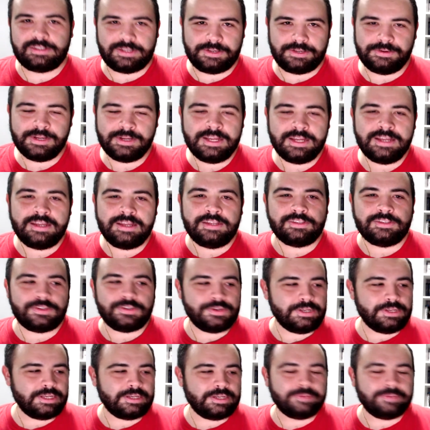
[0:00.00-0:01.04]
to you so
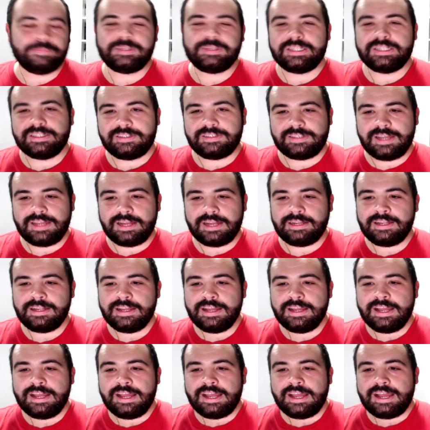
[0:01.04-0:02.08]
you can complete the set.
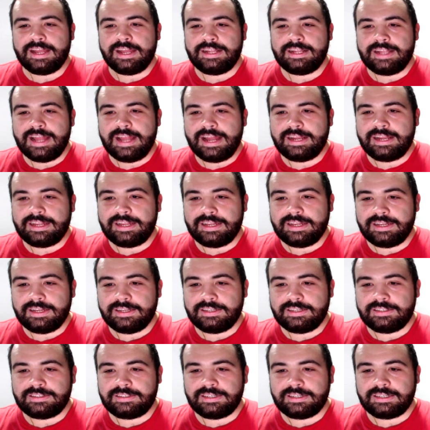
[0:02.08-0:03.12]
And that
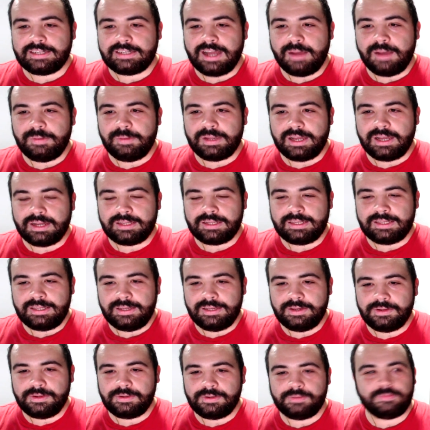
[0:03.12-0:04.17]
is Akame ga
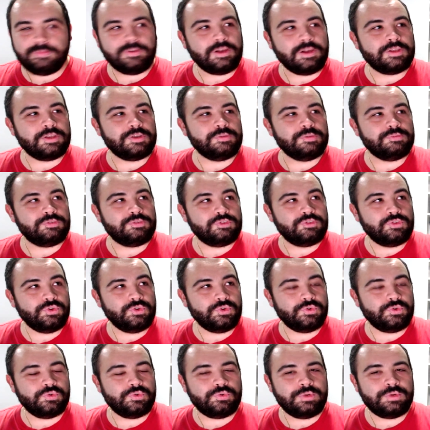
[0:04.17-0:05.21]
Kill Volume
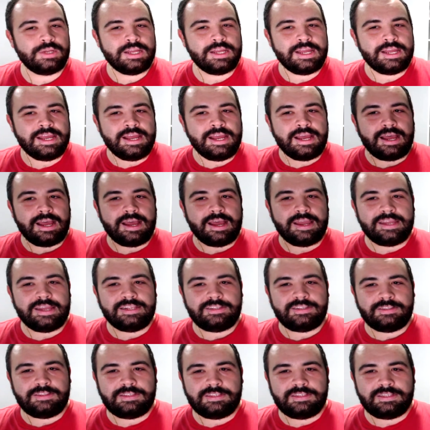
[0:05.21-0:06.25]
2. Uh,
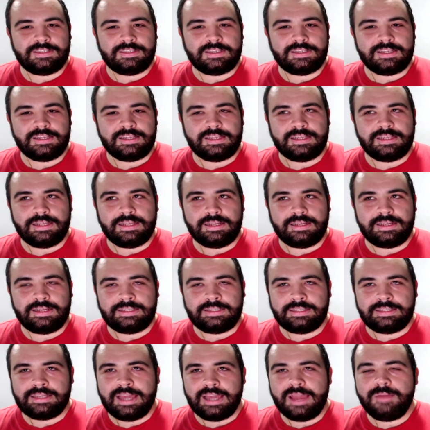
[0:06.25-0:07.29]
it's uh,
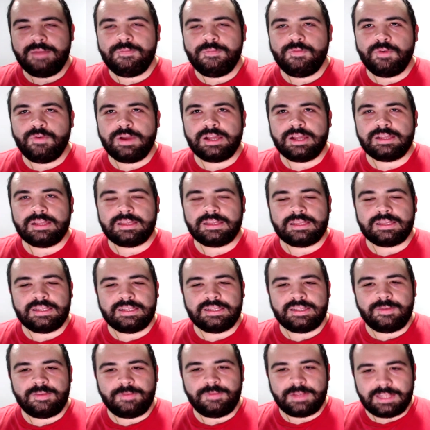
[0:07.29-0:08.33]
it came with the
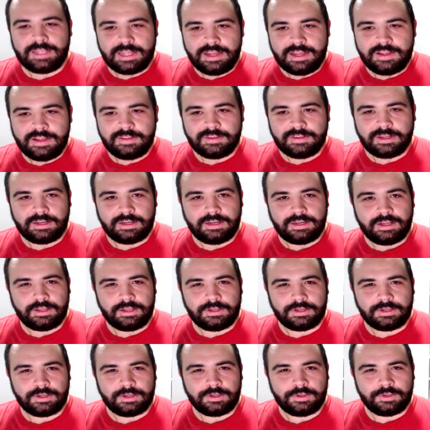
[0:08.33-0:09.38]
DVDs on
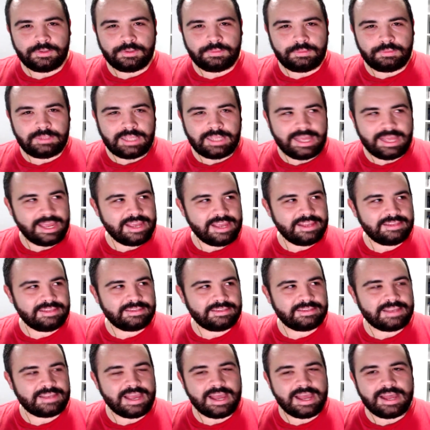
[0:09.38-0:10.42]
another
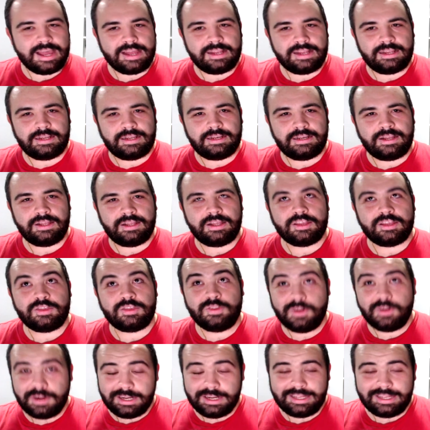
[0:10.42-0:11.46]
case and a
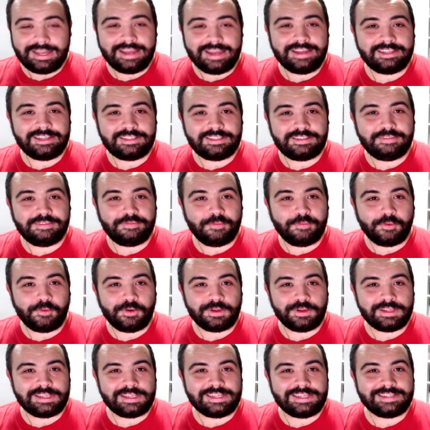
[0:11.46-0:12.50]
third case
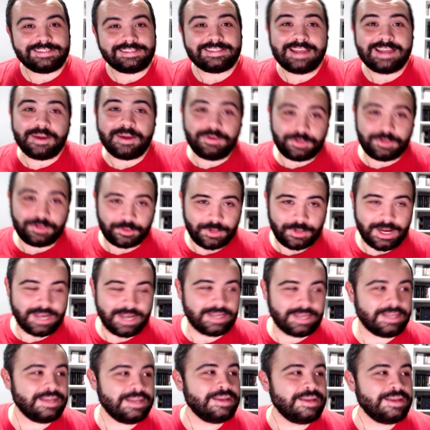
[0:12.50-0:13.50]
for the soundtrack,